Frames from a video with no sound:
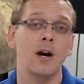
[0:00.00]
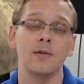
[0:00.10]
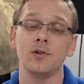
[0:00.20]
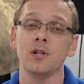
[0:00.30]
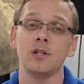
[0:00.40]
Uh,
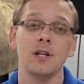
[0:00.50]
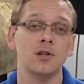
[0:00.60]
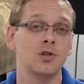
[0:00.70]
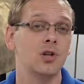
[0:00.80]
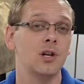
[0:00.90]
the Gen
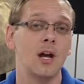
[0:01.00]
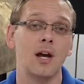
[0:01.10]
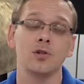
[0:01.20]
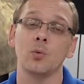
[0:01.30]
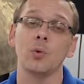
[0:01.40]
10s and Gen
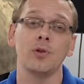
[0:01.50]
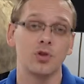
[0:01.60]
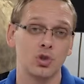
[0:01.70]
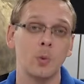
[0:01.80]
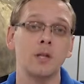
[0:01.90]
9s are really the
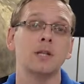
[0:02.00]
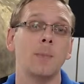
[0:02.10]
sweet